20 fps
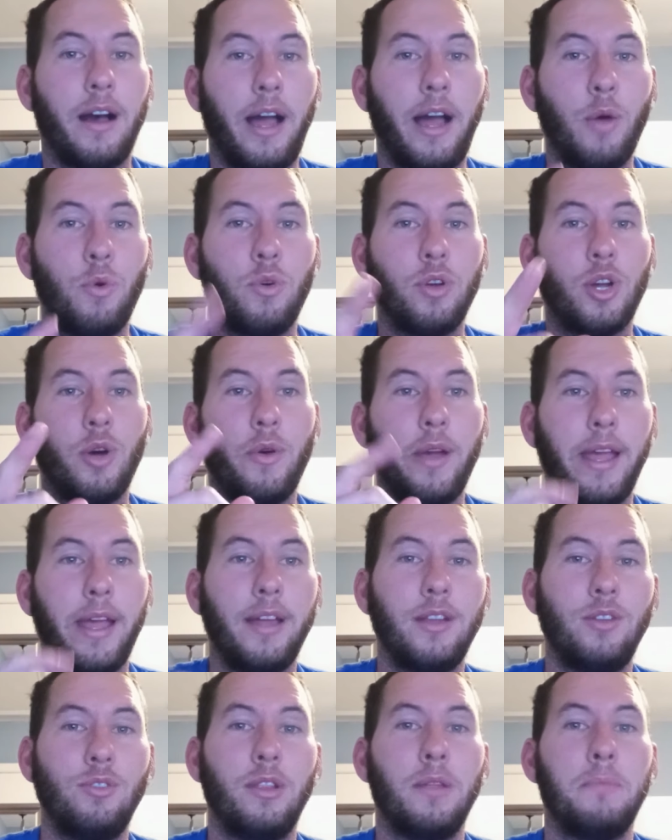I will go
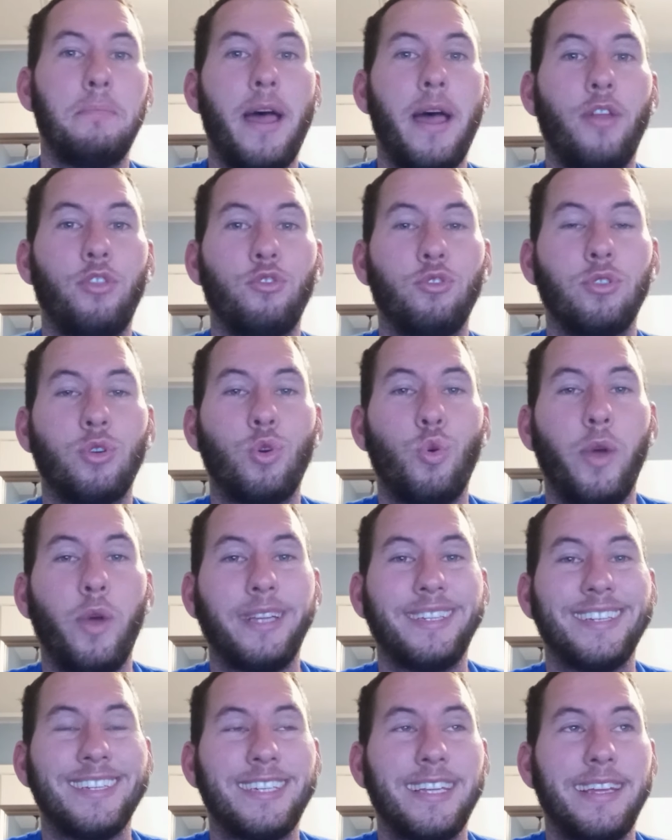ahead and do the math real
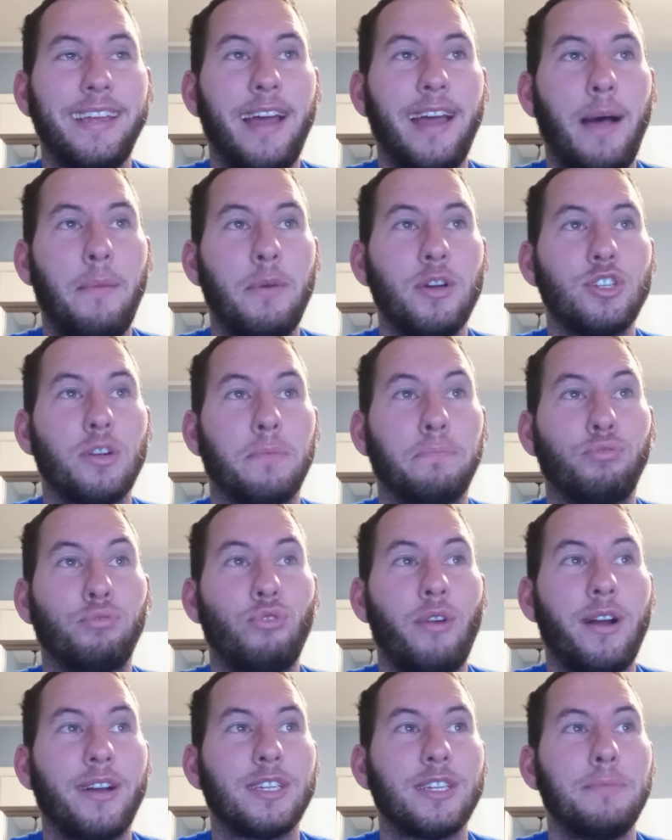quick to see how much
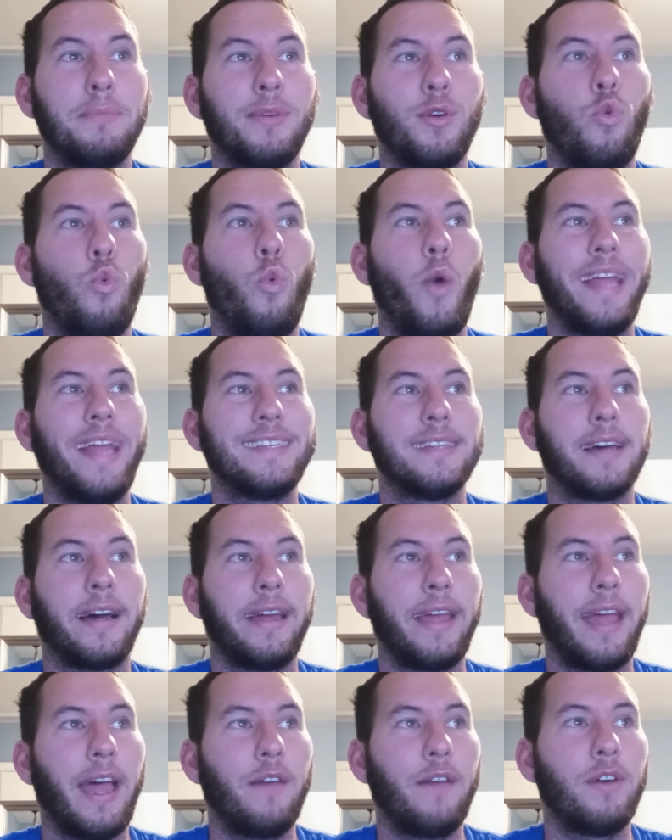approximate weight
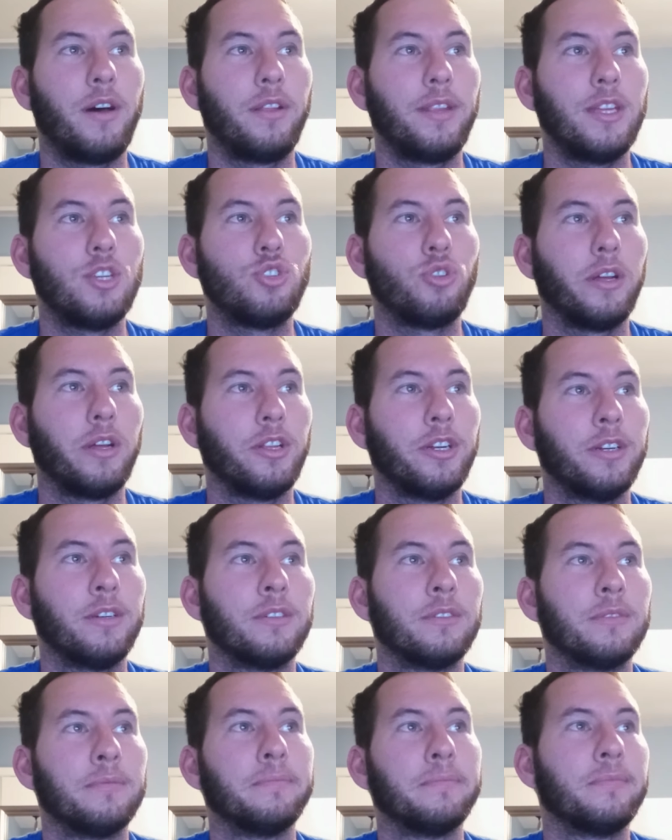I have on the
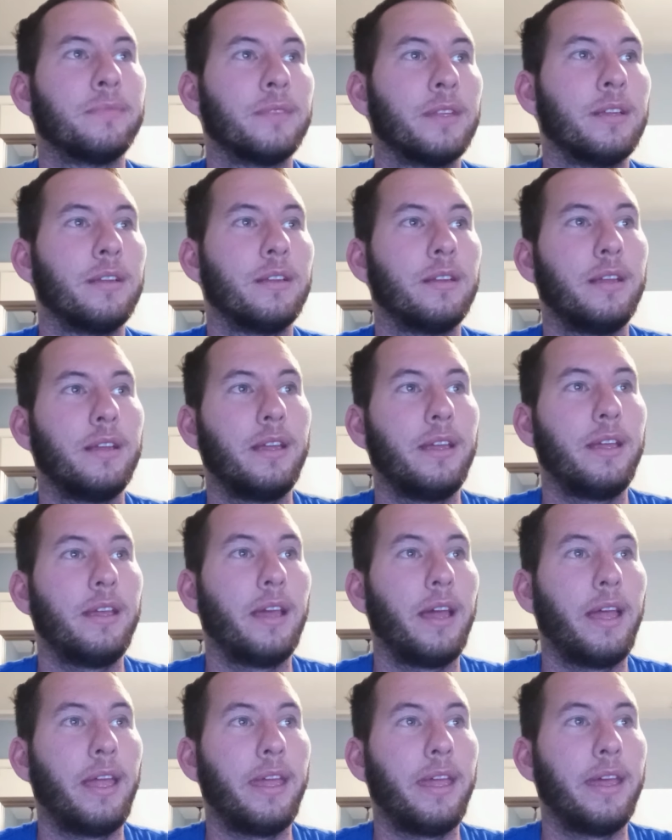trailer.
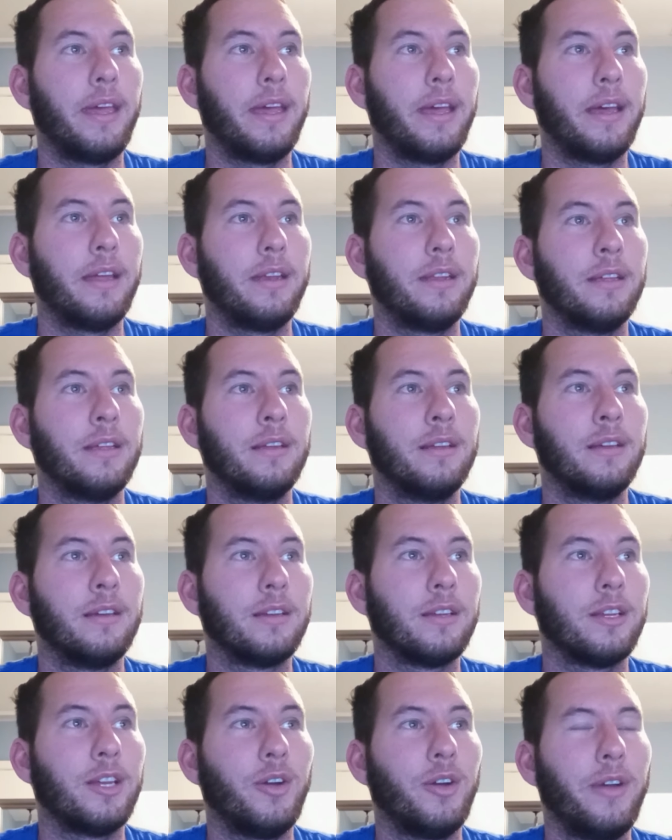And
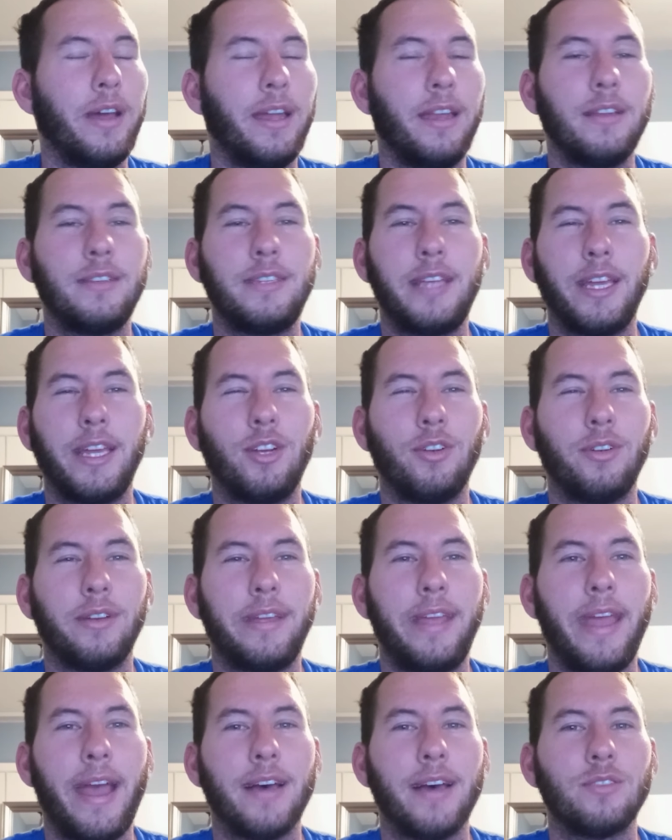go ahead and take your
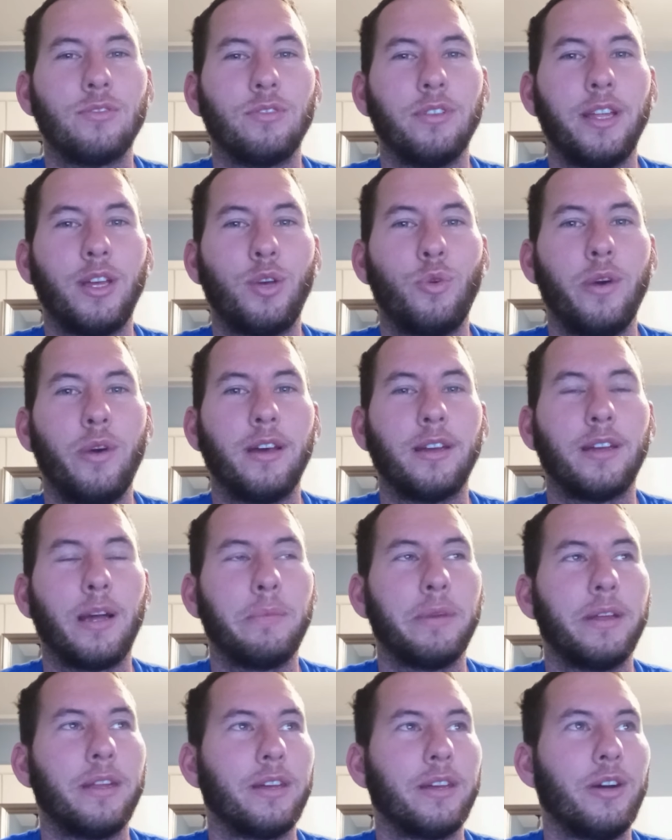guess really quick.
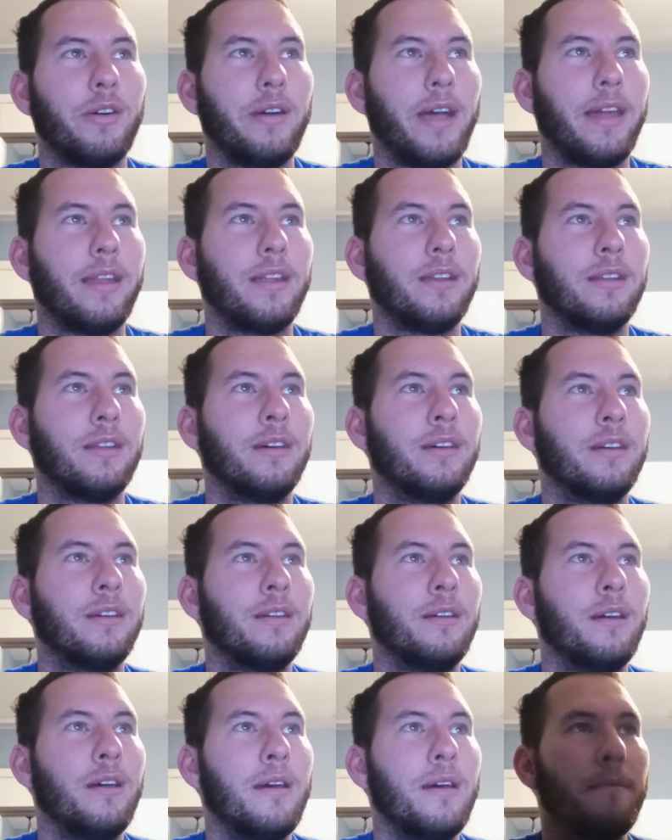I'm going to go ahead and
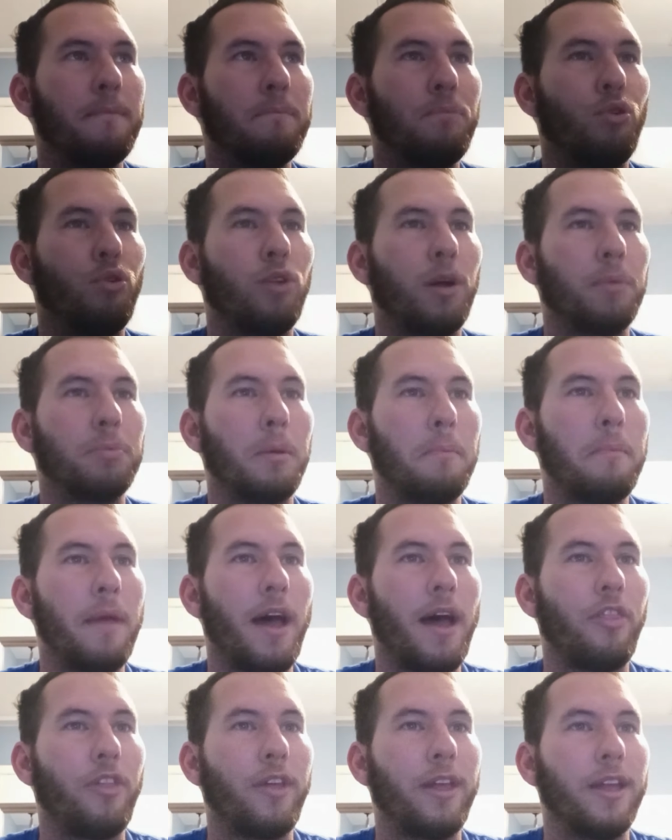pull up the
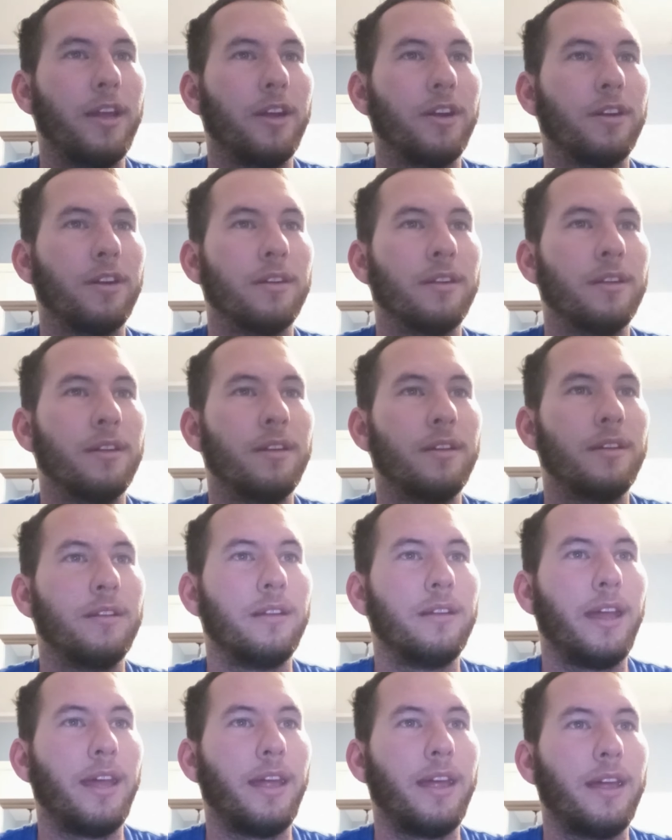math here
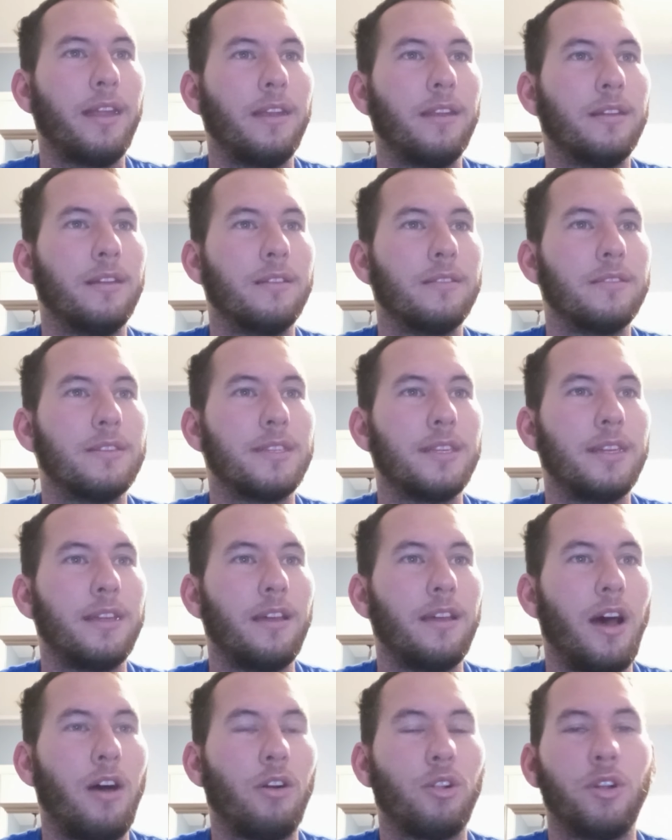and
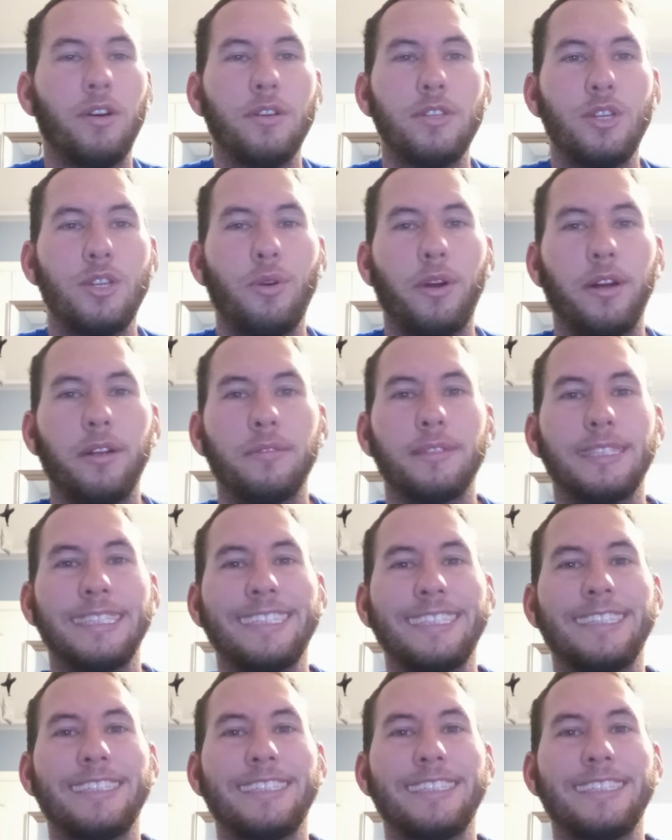see how close you are.